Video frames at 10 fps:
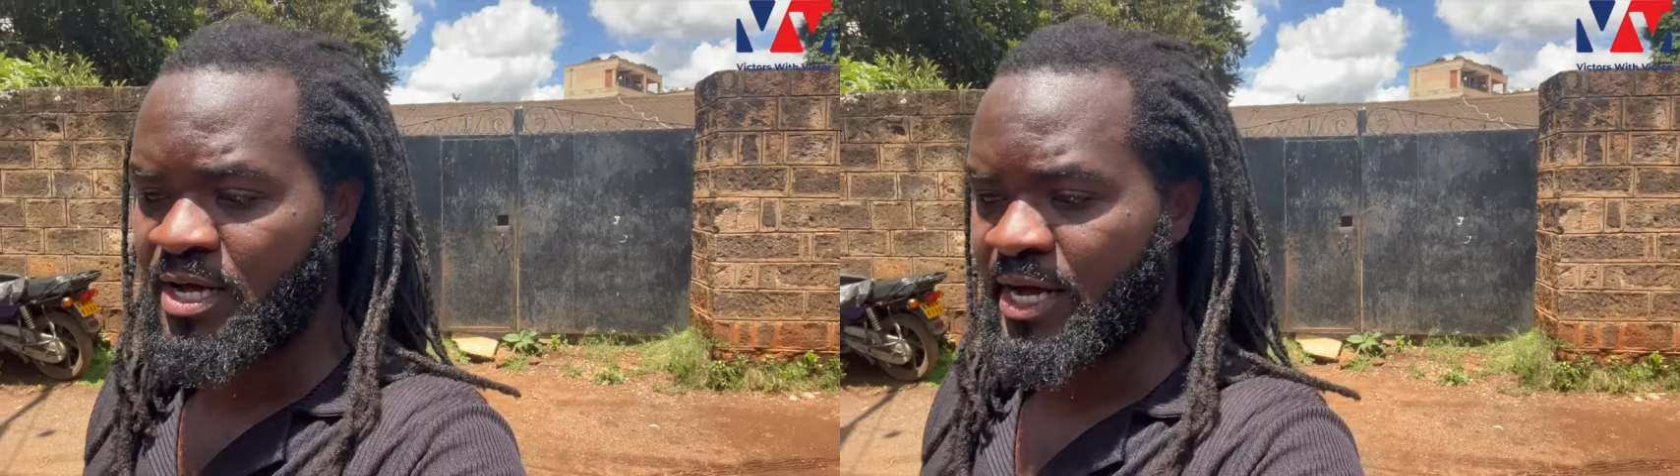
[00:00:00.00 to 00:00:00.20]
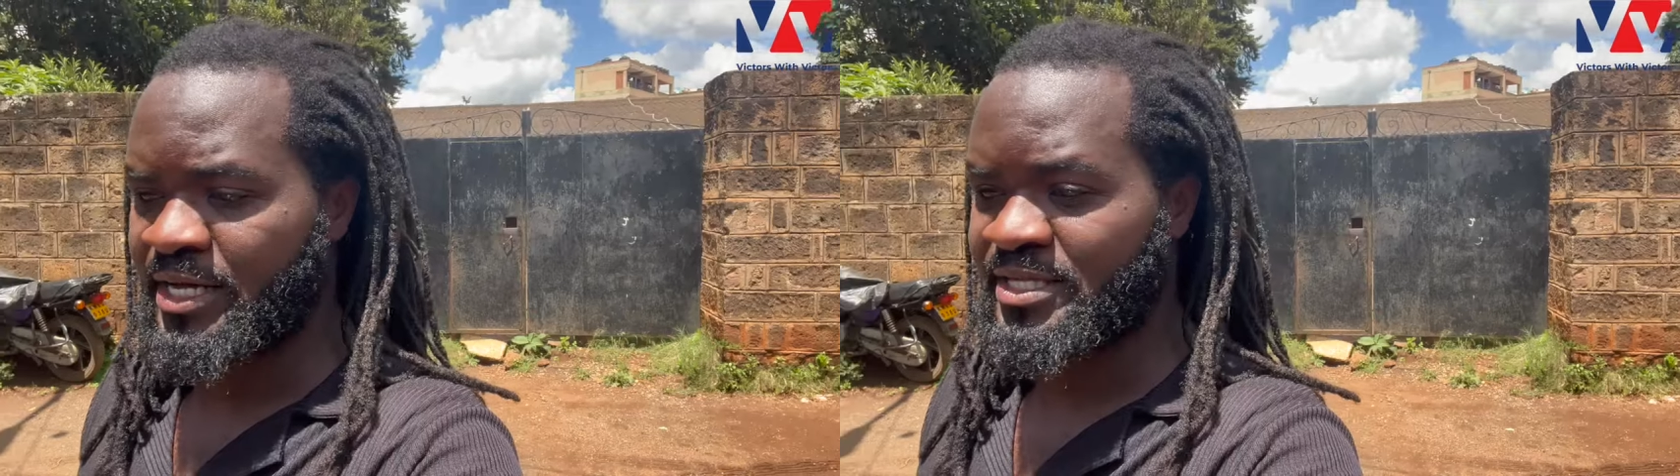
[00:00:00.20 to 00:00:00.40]

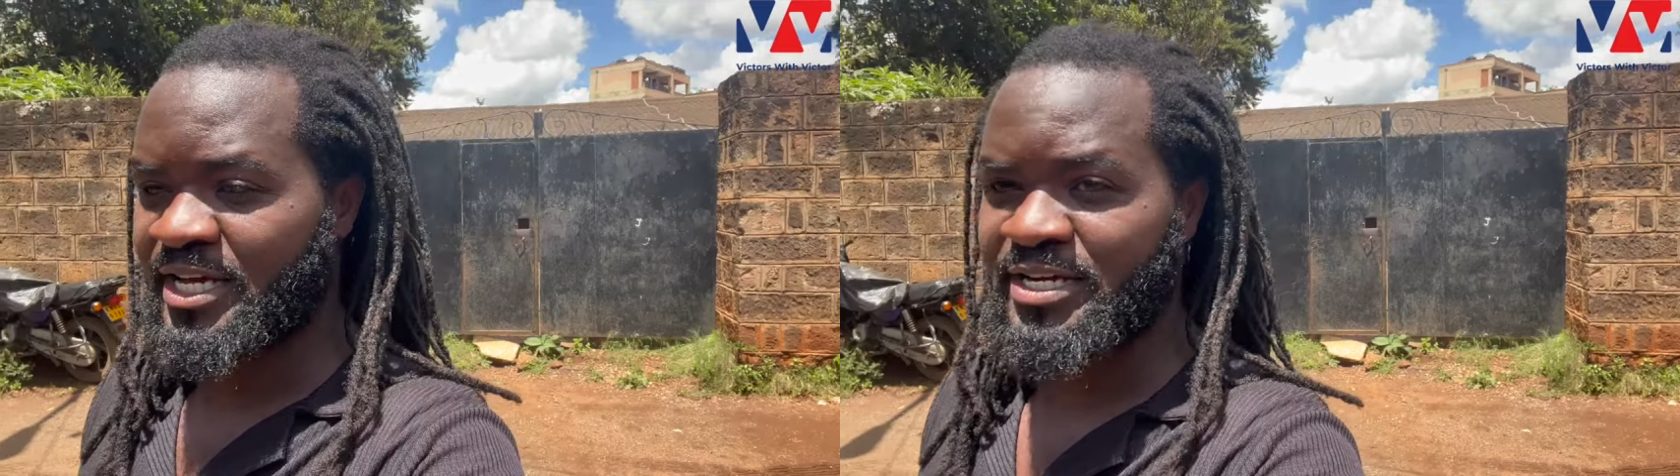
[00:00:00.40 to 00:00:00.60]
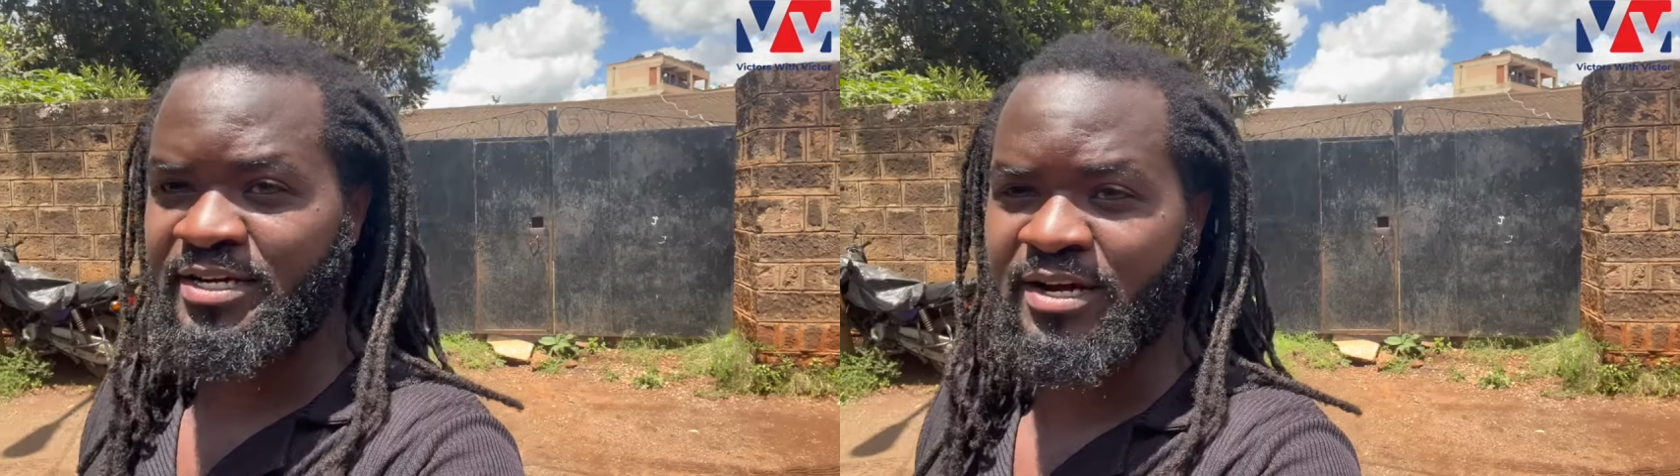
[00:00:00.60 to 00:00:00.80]
And
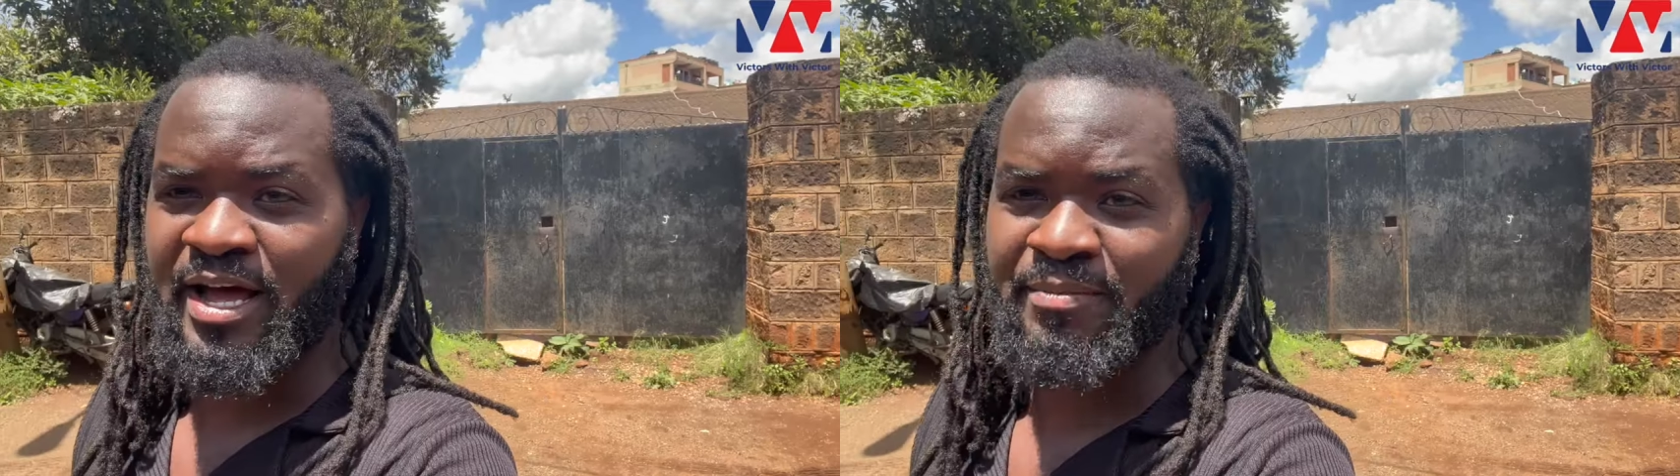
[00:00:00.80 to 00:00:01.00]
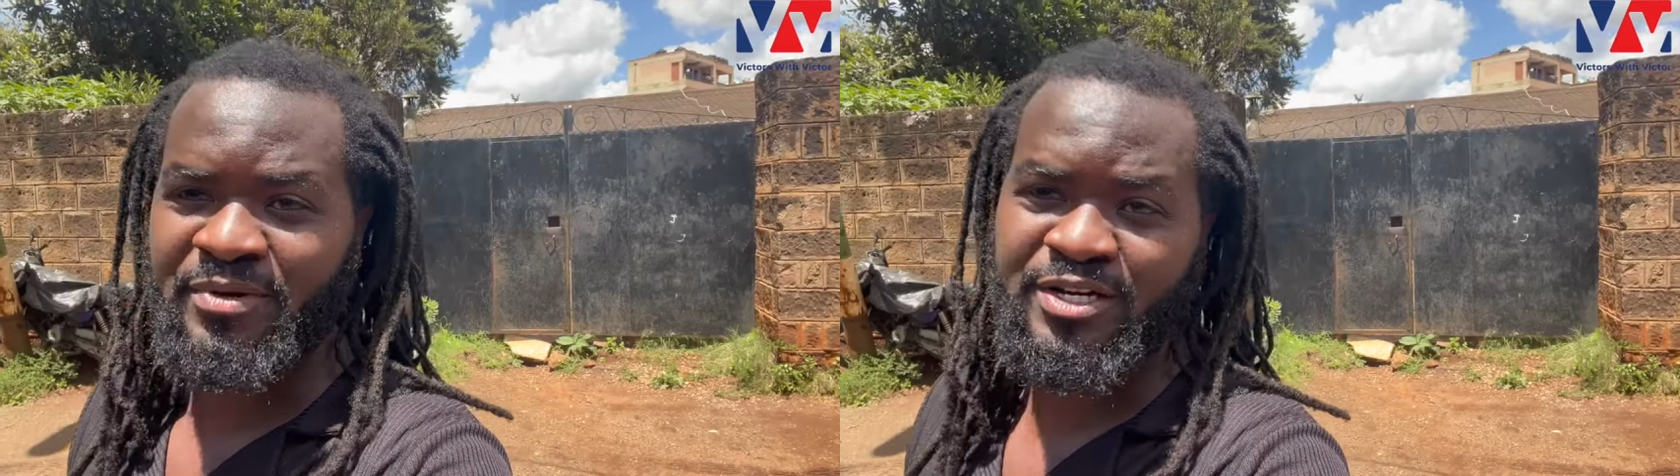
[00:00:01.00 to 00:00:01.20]
then
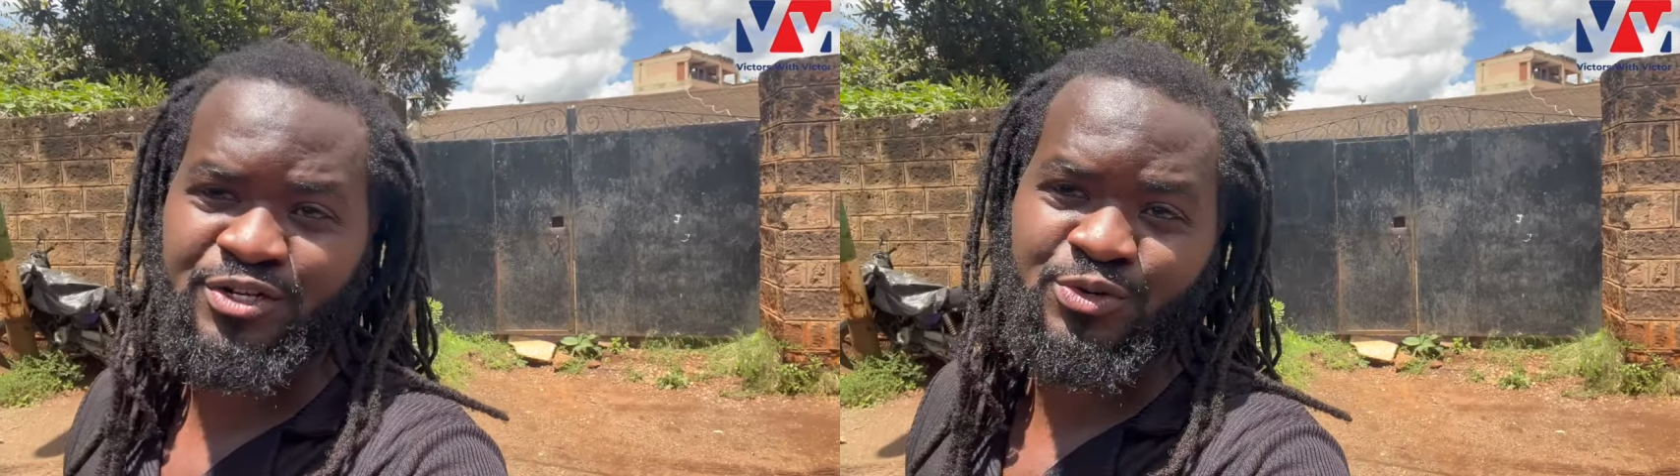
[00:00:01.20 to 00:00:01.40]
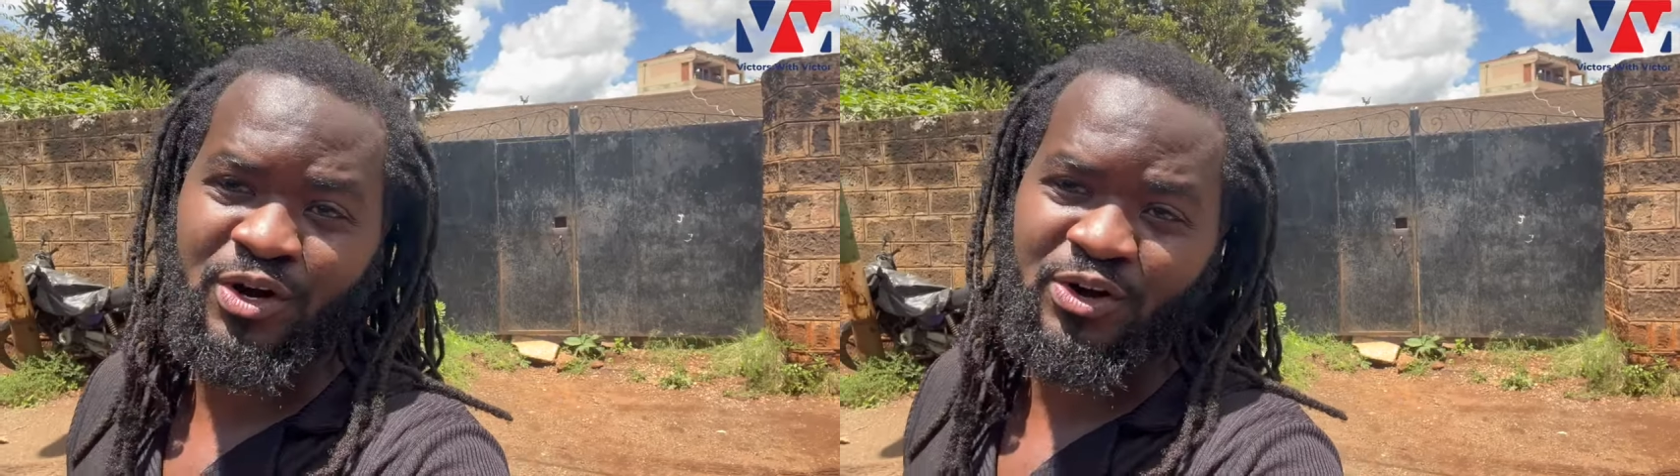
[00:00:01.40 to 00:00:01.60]
I made
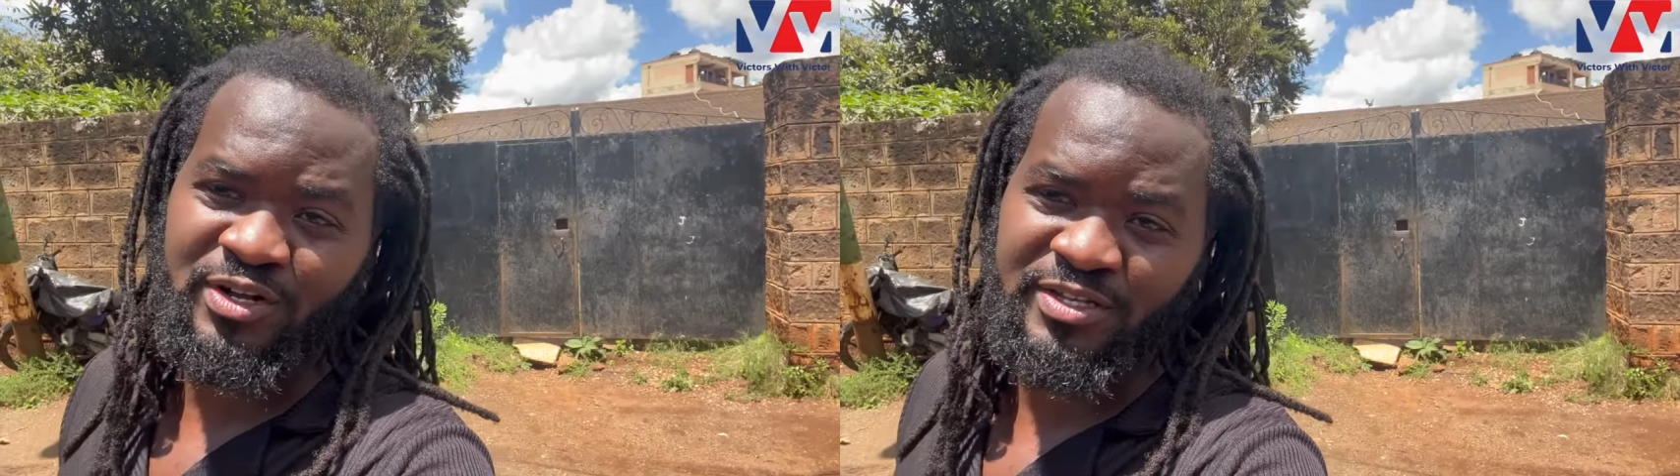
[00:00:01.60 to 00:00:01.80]
sure all